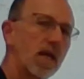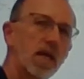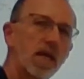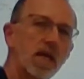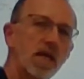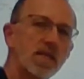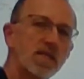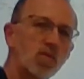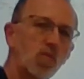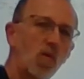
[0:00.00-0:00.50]

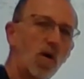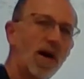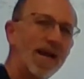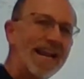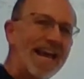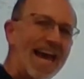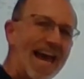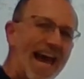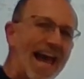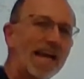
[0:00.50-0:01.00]
is
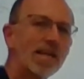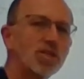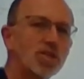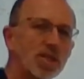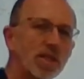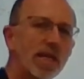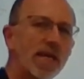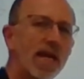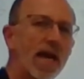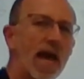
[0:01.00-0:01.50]
what
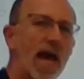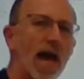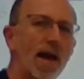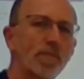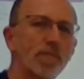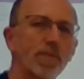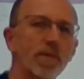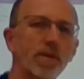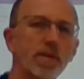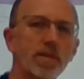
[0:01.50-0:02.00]
actually
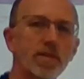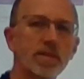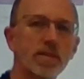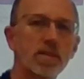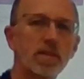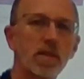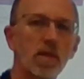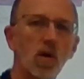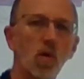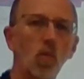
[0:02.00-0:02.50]
happens